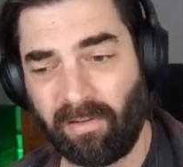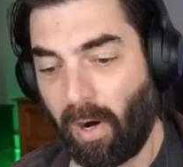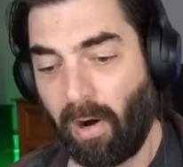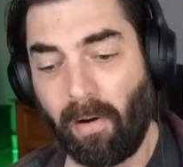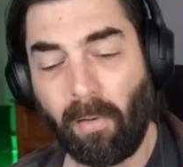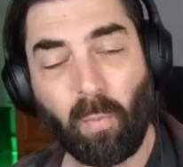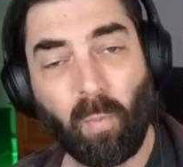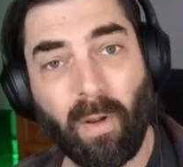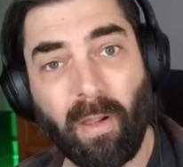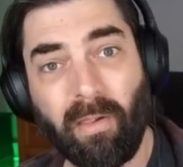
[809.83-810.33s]

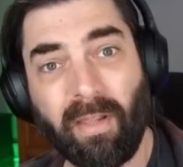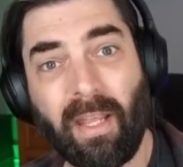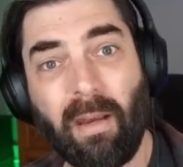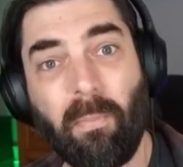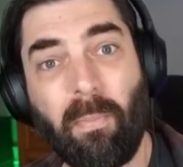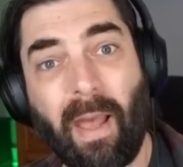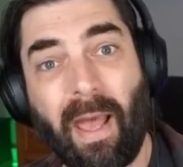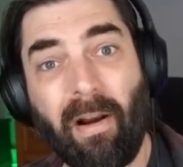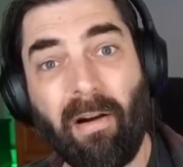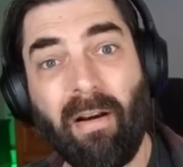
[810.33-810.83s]
Bard will
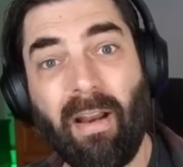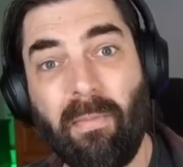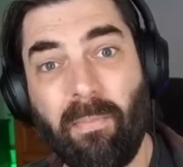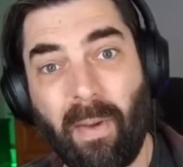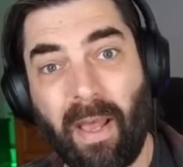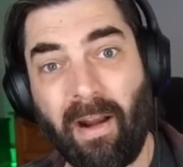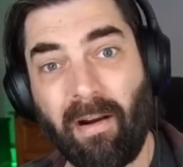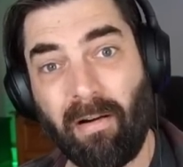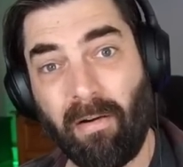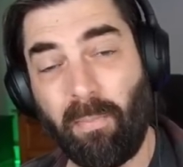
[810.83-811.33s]
get better and
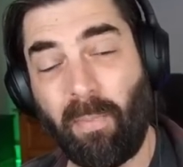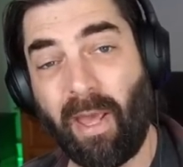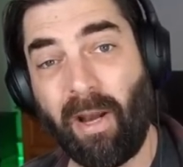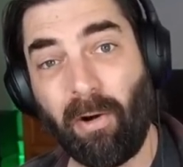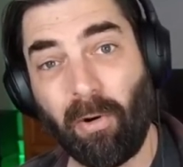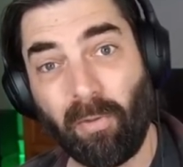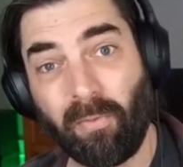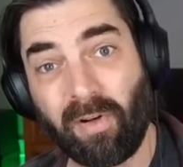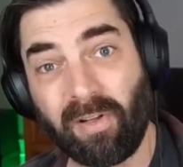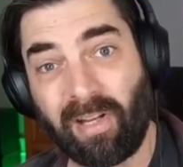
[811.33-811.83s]
better and
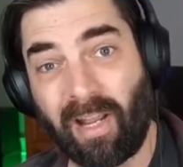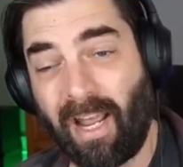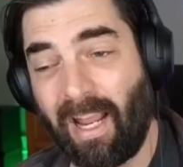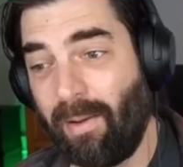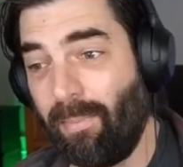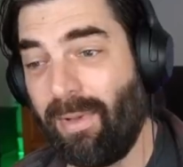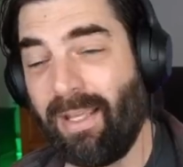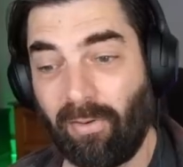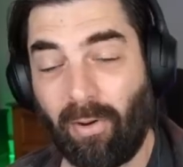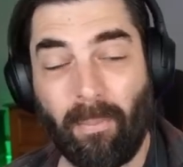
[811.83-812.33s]
better over
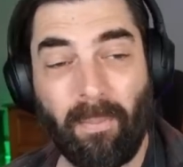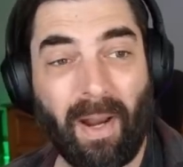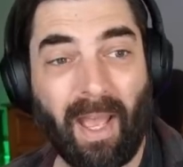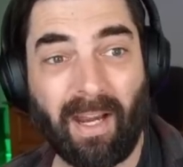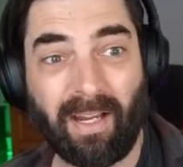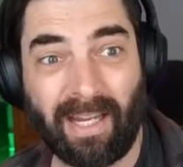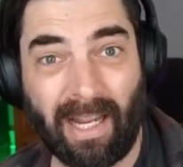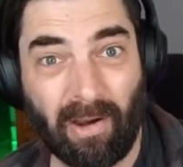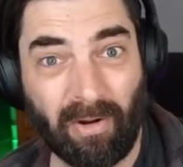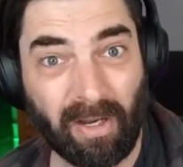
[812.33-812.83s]
time. So I'm
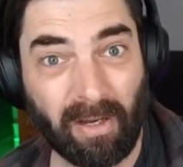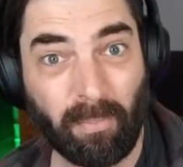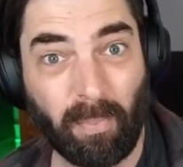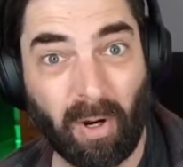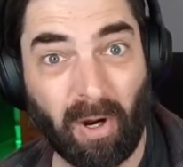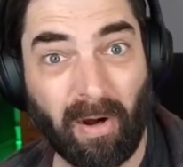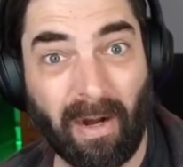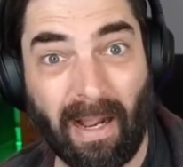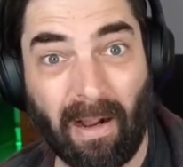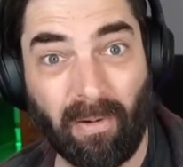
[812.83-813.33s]
not counting
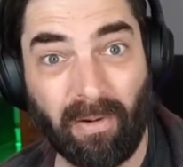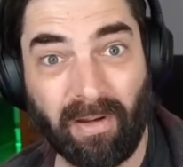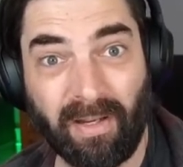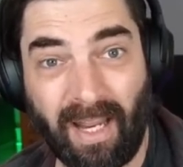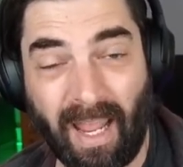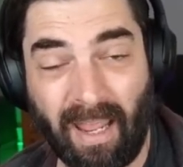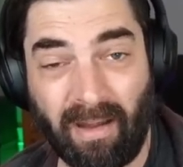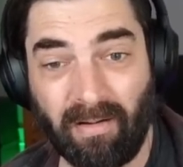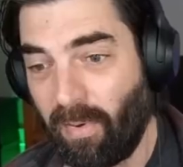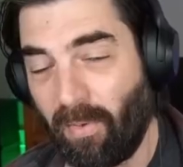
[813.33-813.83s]
Bard out
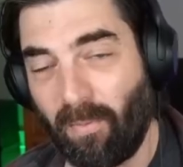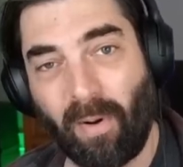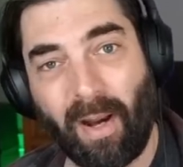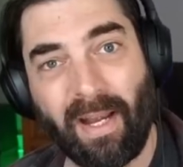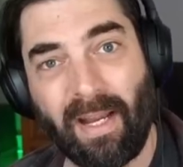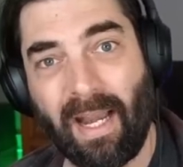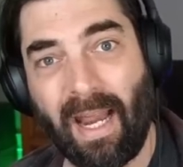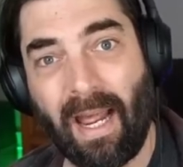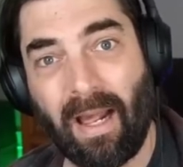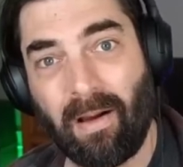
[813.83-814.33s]
yet, but
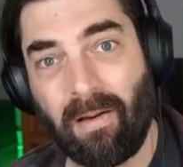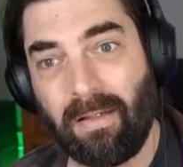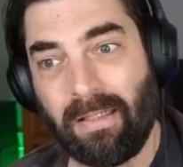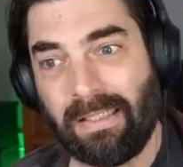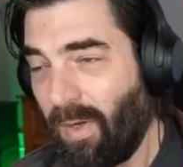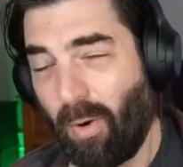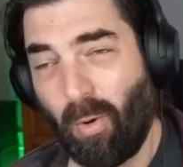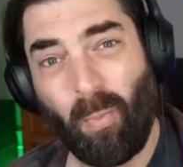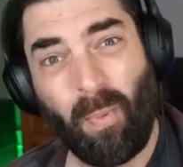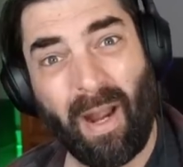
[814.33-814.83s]
right now,
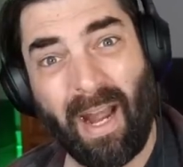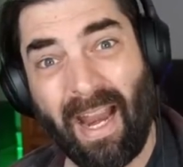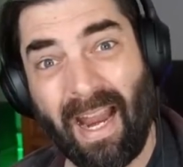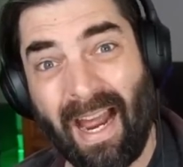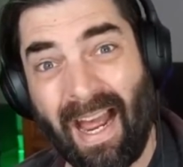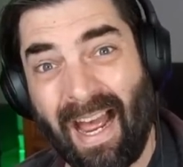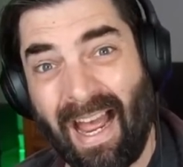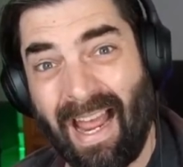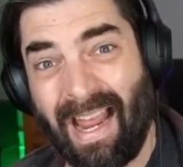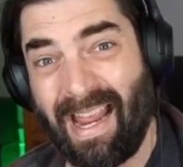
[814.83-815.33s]

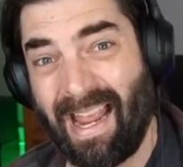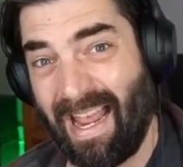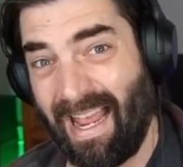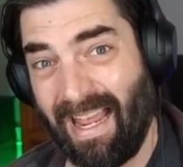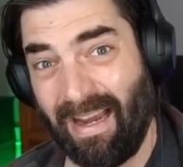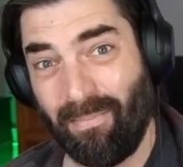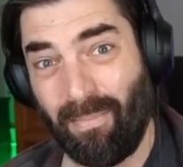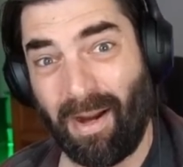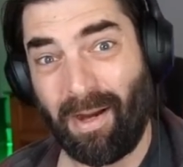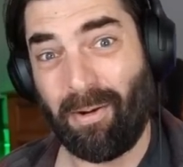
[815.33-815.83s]
OpenAI
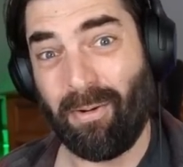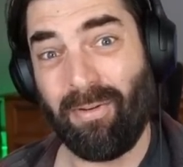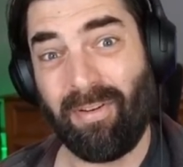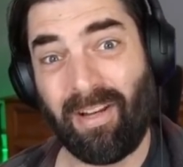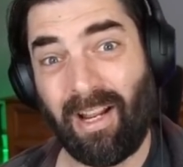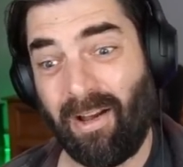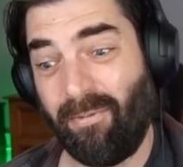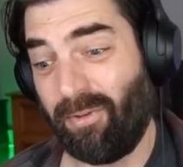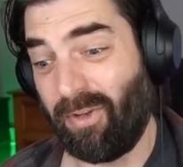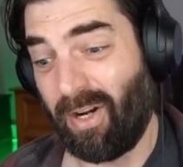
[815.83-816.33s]
and
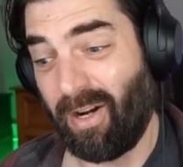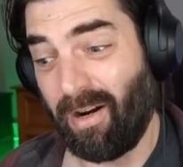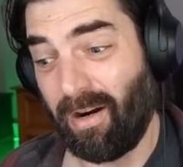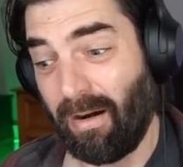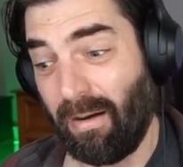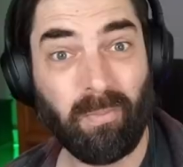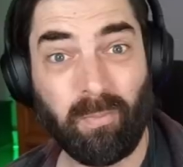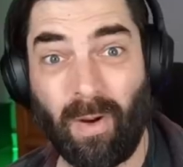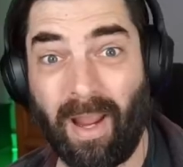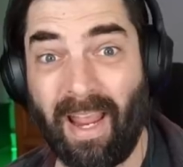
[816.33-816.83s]
Microsoft
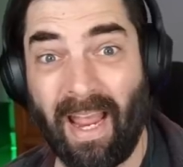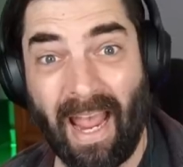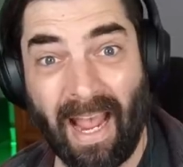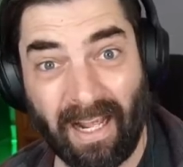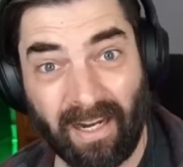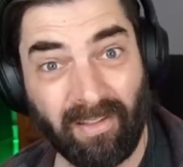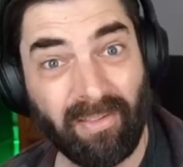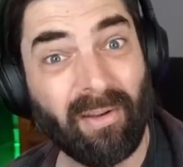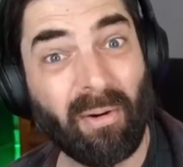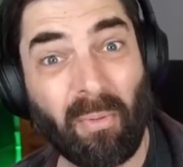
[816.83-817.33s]
are way
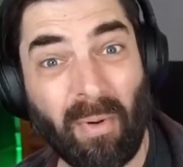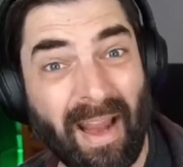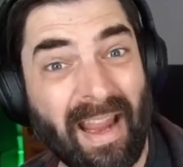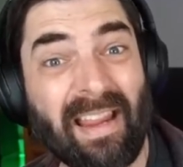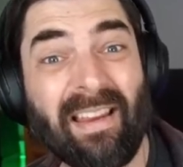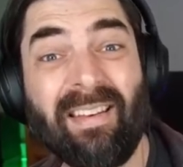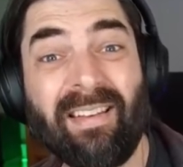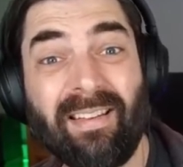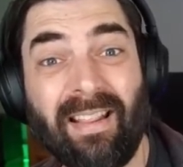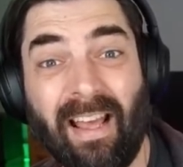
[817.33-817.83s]
ahead in the
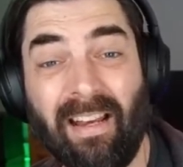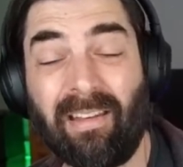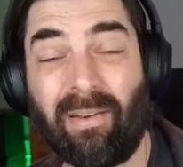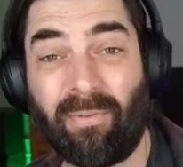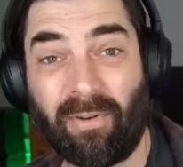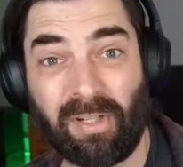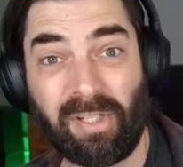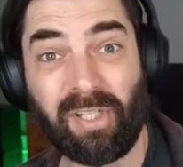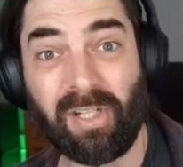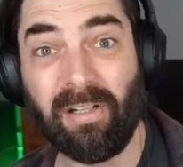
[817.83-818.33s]
race, that's
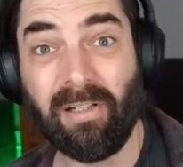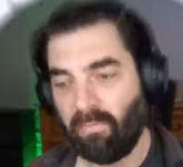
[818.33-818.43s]
for sure.